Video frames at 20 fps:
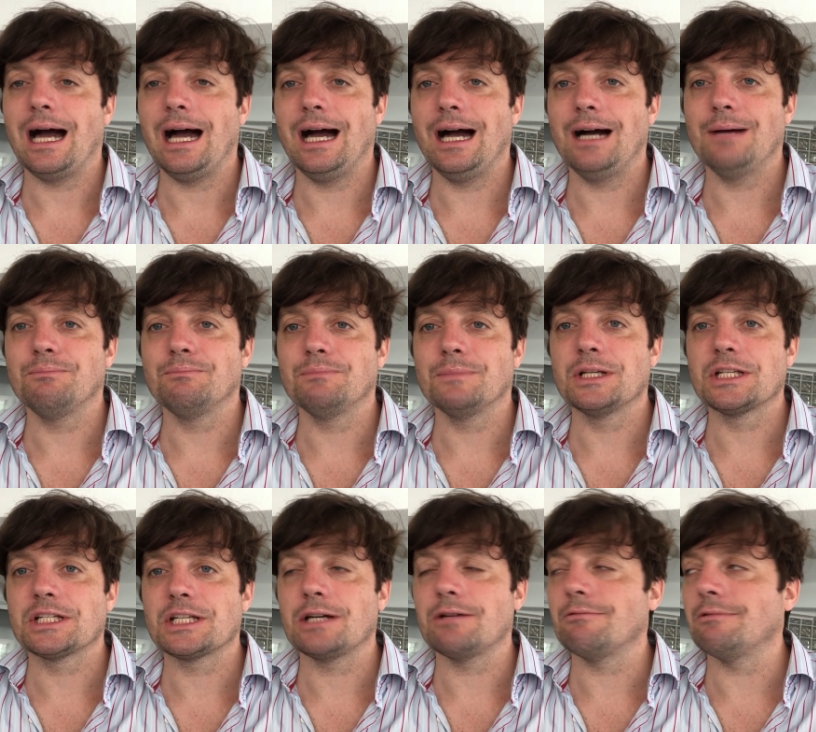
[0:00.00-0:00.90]
Um,
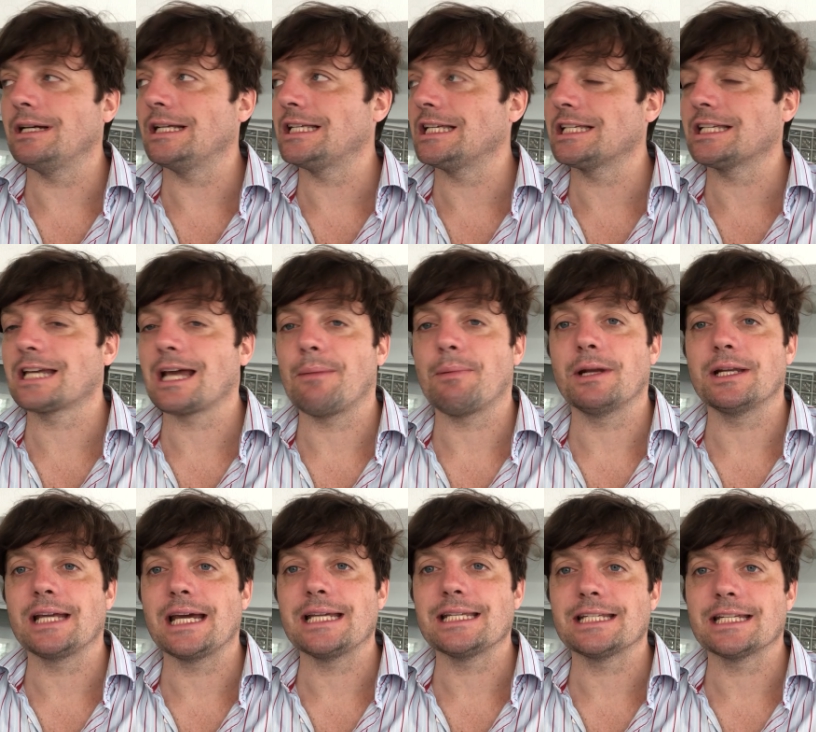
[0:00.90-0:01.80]
so it's just a couple
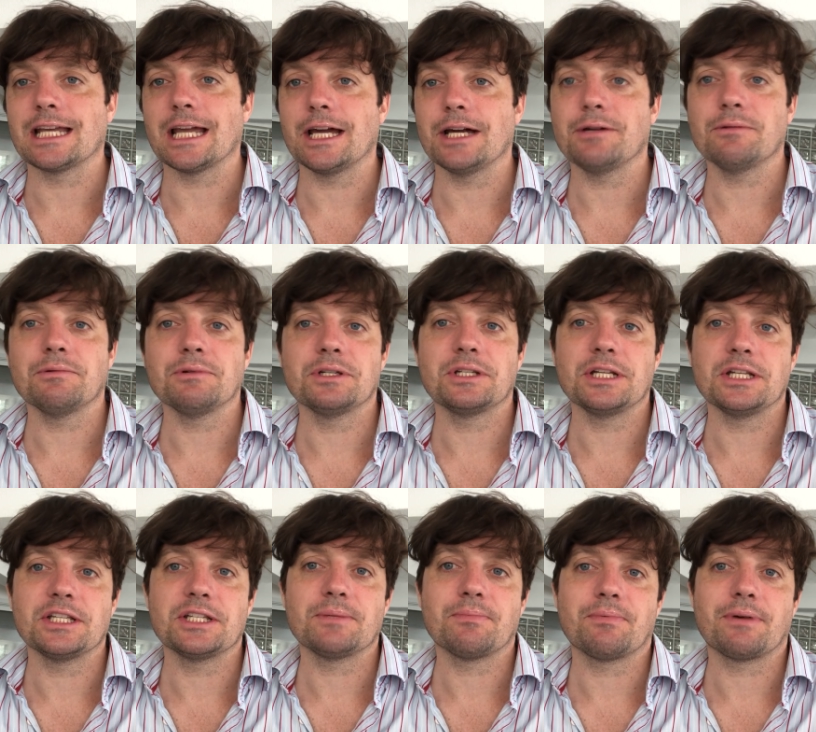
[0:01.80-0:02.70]
of days ago
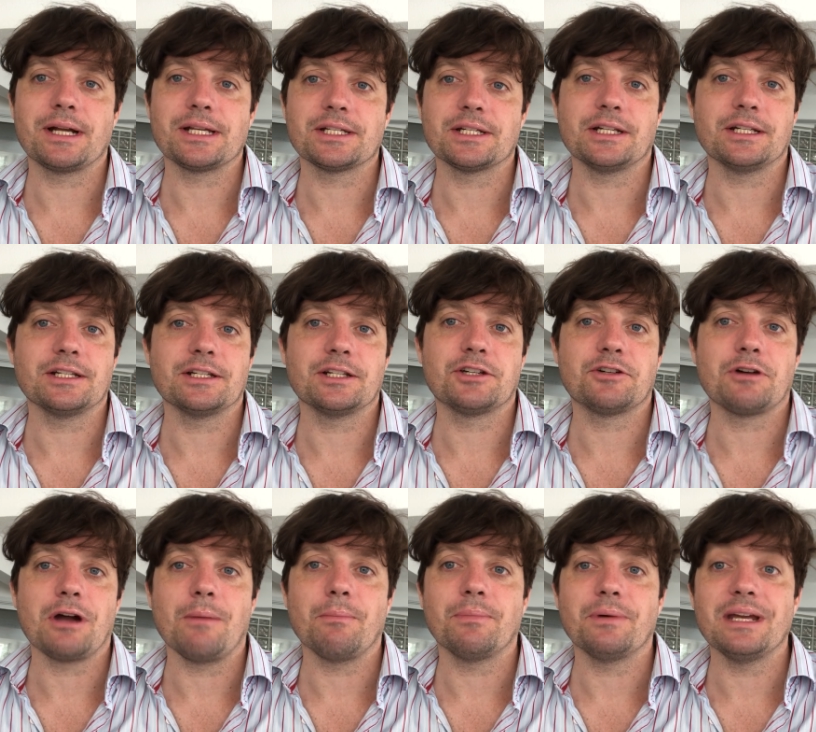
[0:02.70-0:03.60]
since President
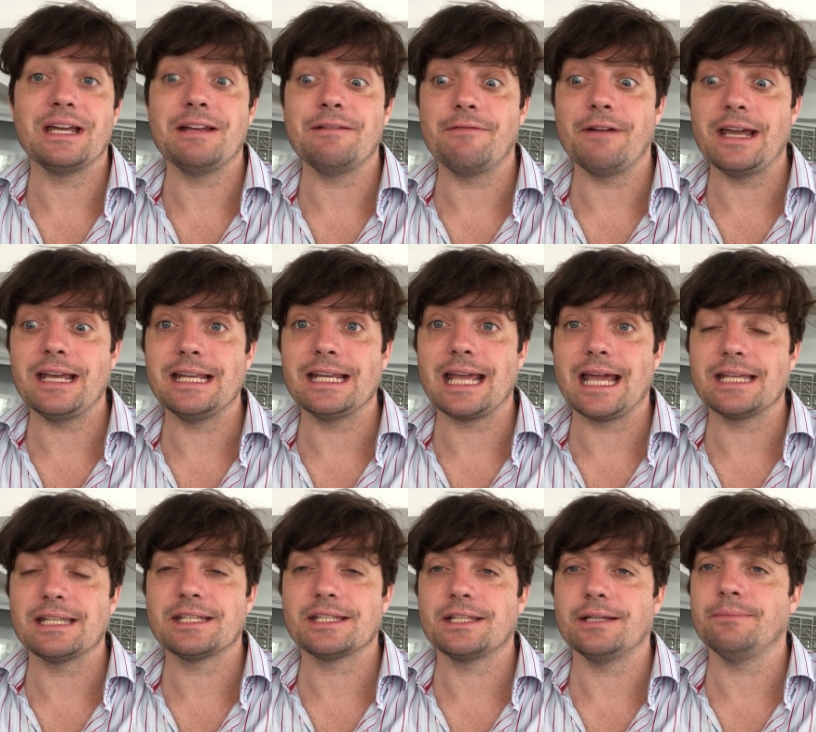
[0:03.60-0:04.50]
Trump inveighed
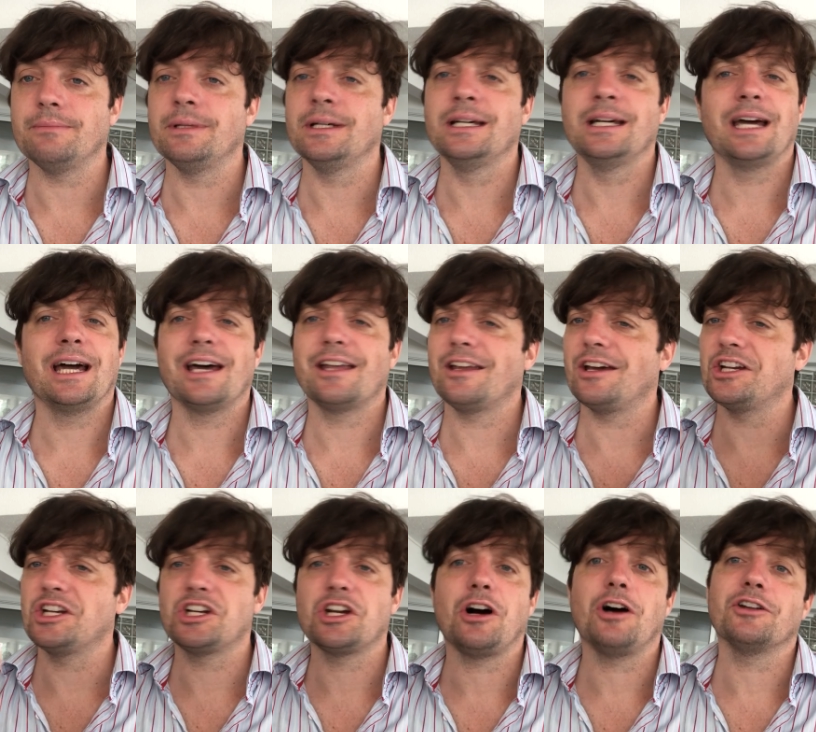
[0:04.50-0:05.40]
against them, and
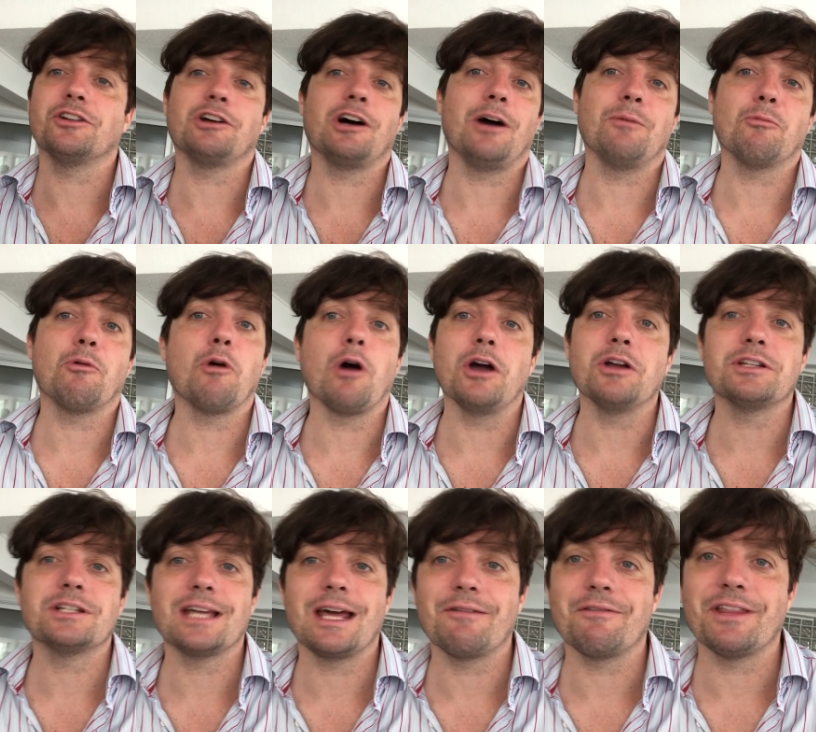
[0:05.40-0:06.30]
I shan't um,
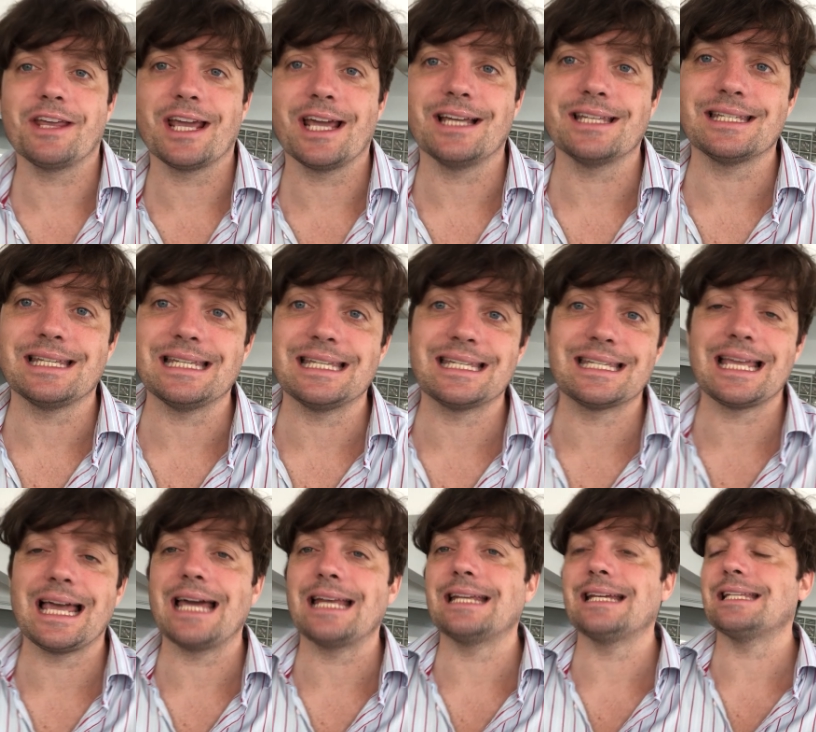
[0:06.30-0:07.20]
quote everything else he
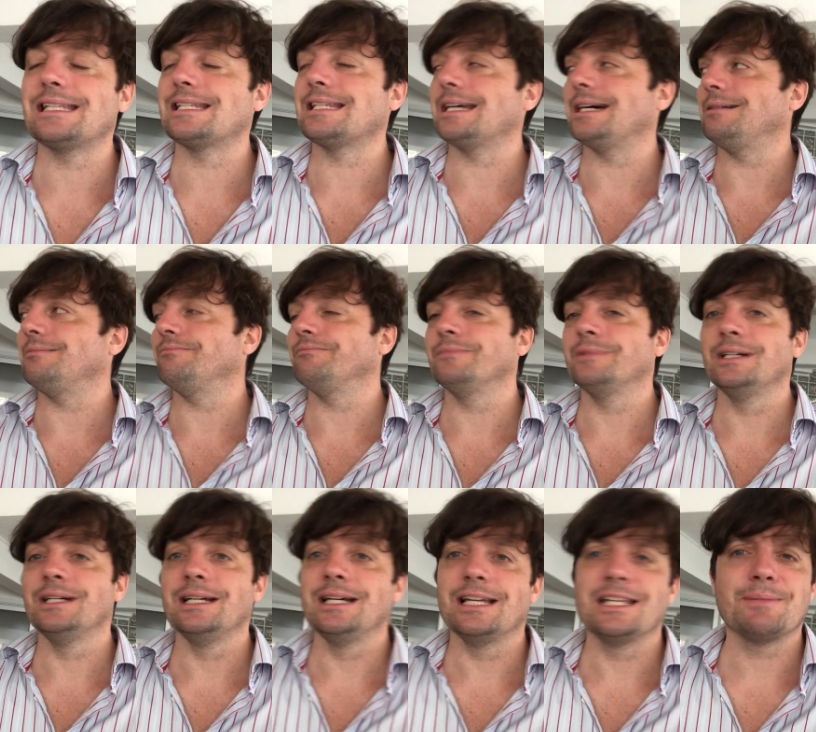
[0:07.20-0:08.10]
said. It's, um,
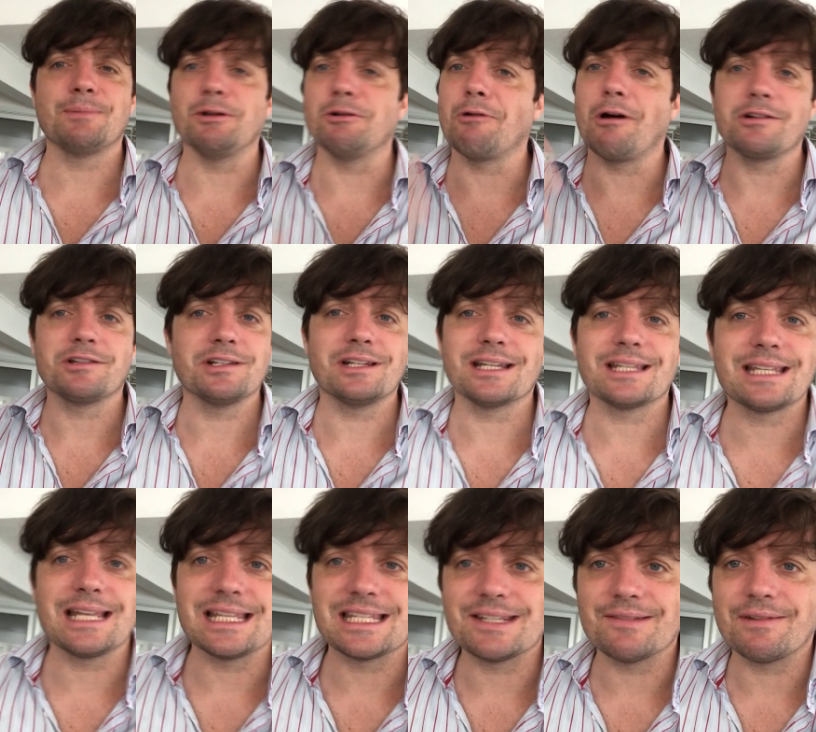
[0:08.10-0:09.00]
it's been quoted
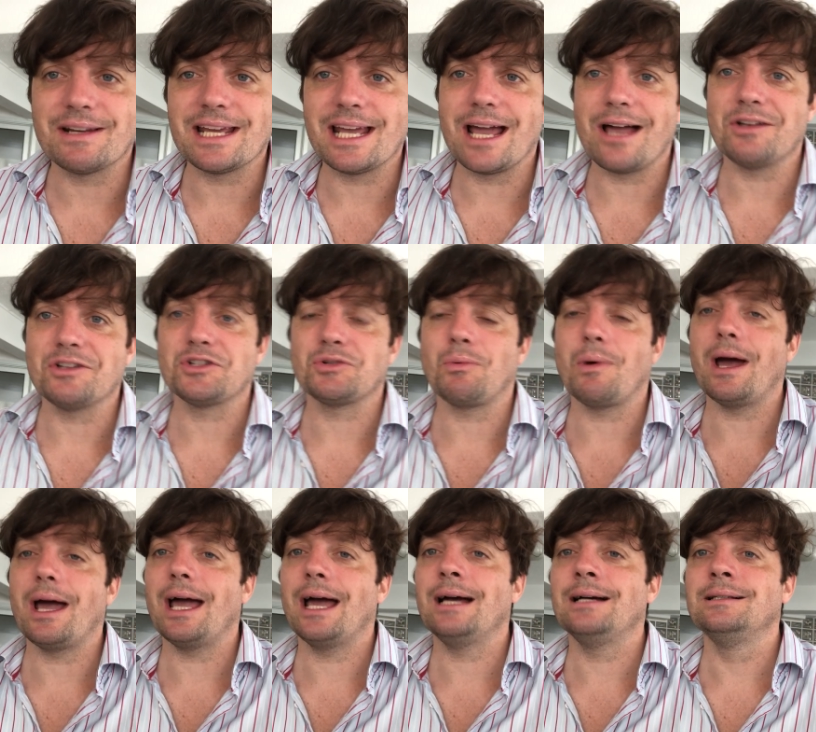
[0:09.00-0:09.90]
extensively
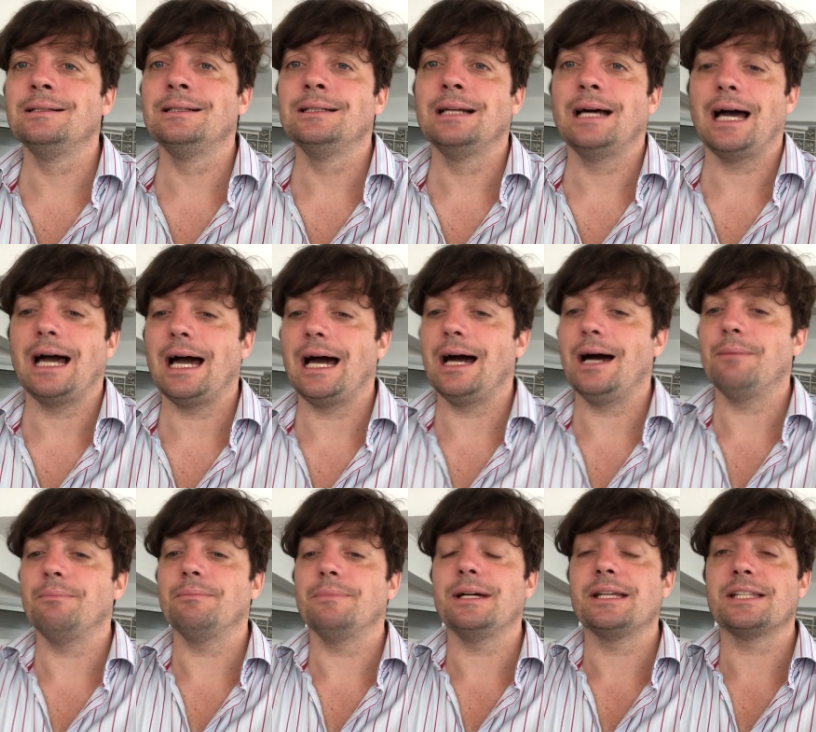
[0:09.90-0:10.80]
elsewhere.
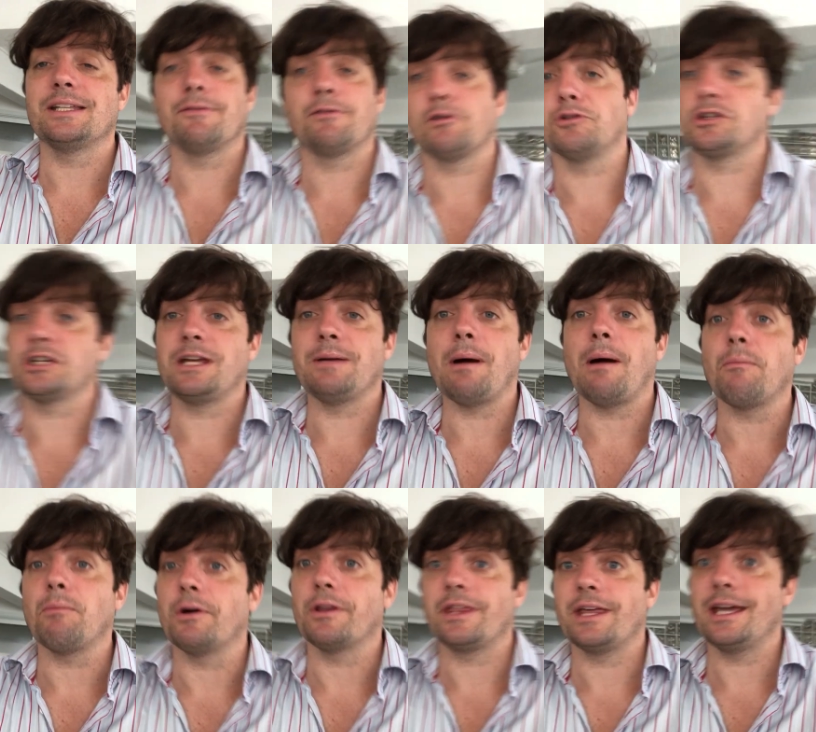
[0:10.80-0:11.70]
Um, it's difficult to keep
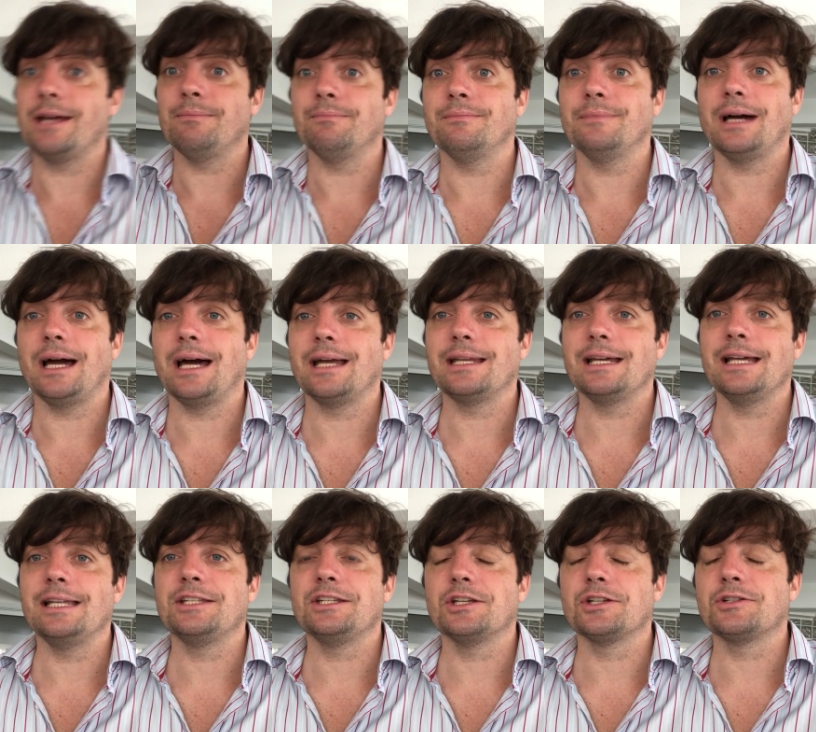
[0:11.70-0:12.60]
up with him, and
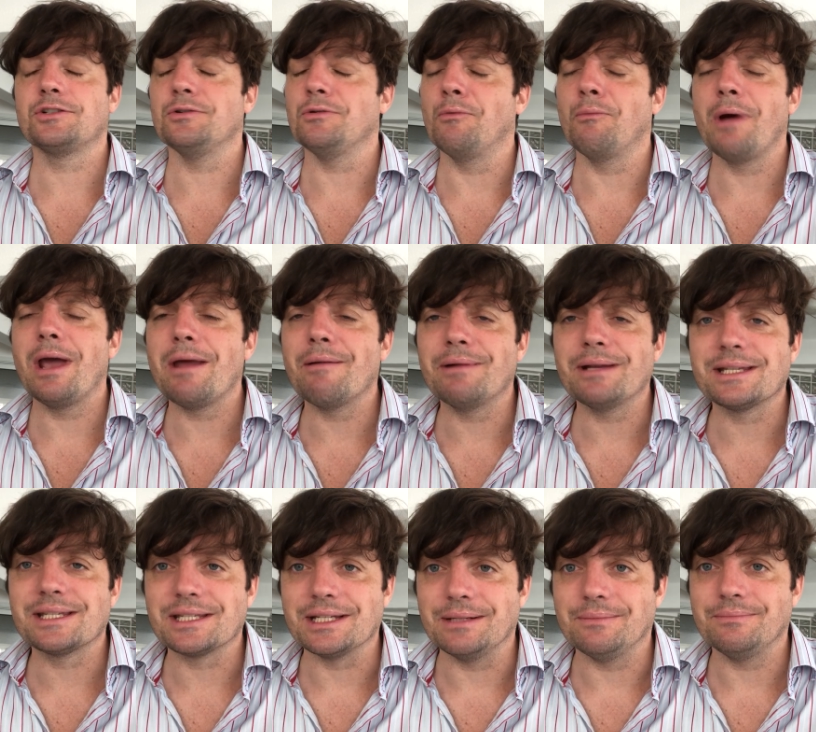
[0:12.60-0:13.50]
it's just
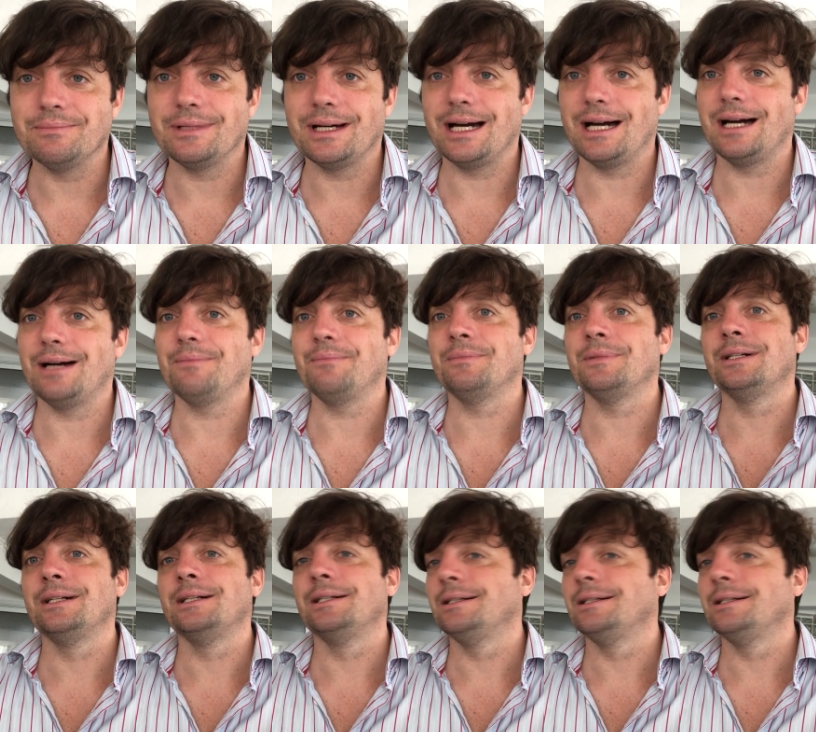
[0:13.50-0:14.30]
wearisome um,